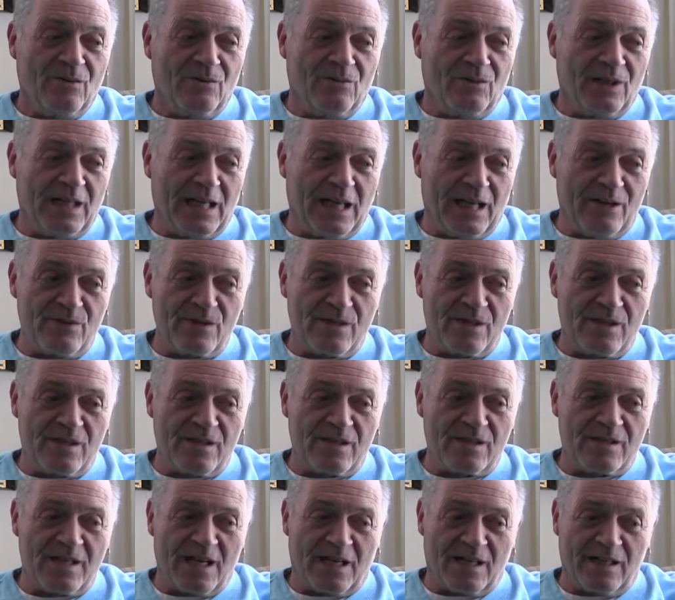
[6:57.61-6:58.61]
When I was in
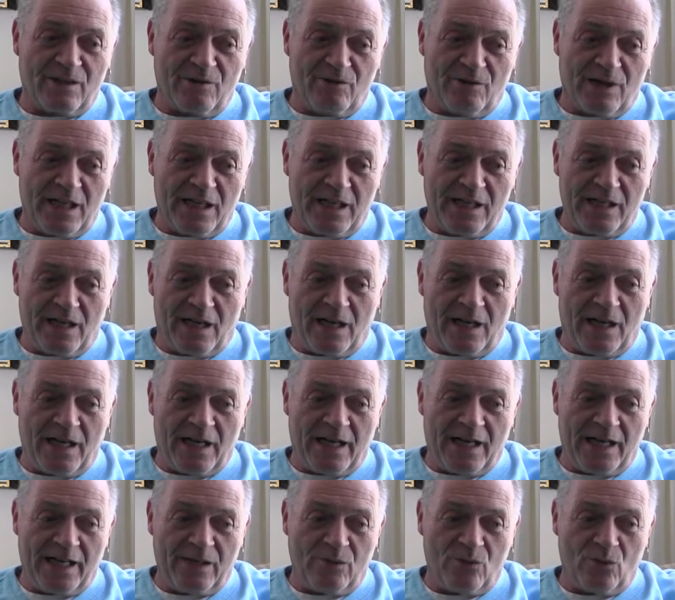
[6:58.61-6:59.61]
the second grade,
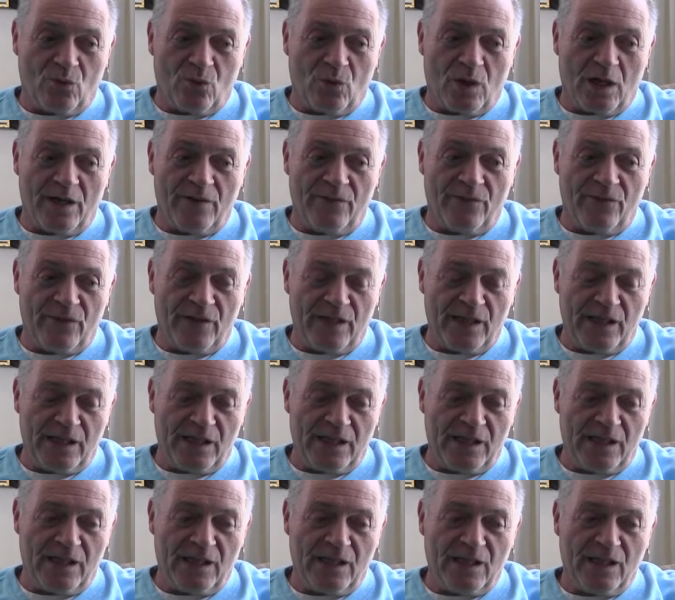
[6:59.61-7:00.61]
I won
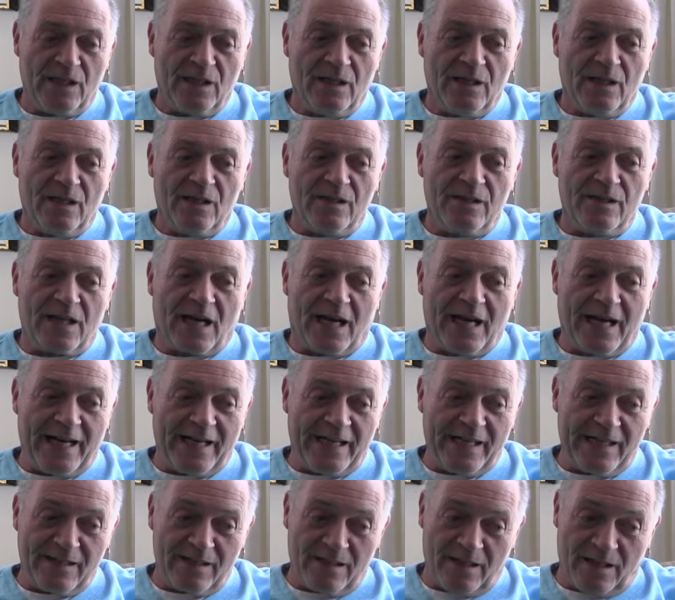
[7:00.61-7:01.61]
the
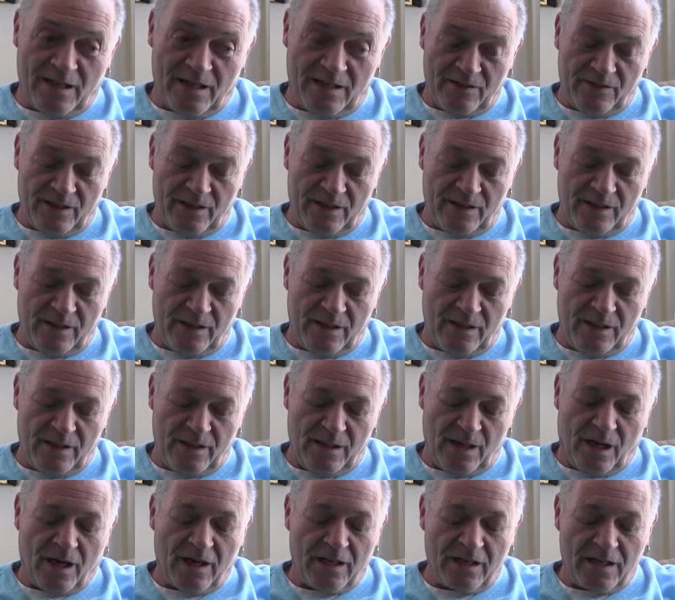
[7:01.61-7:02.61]
di the,
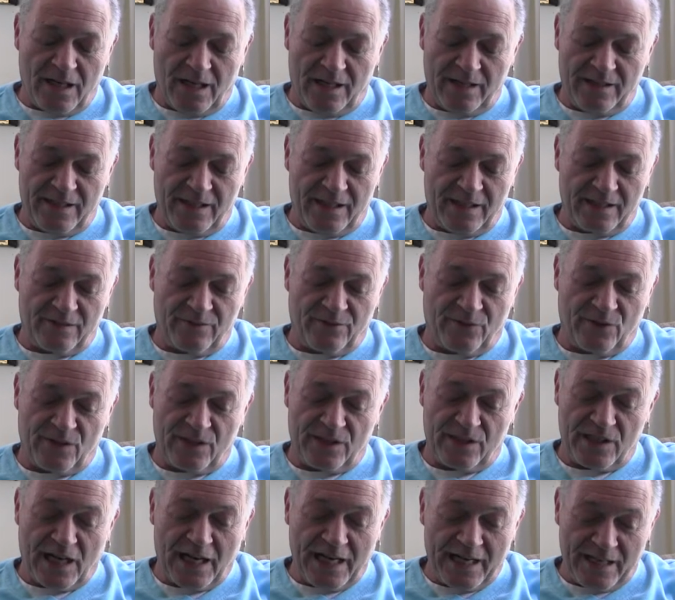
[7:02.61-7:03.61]
the art contest for
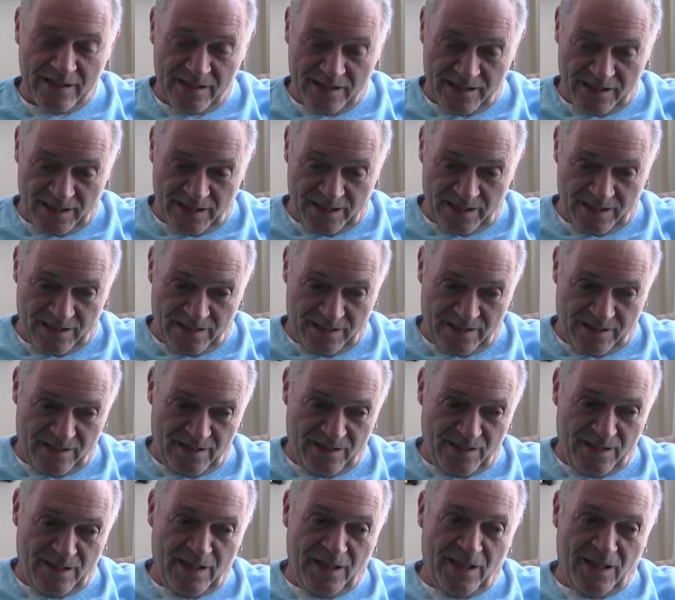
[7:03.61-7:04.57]
the diocese,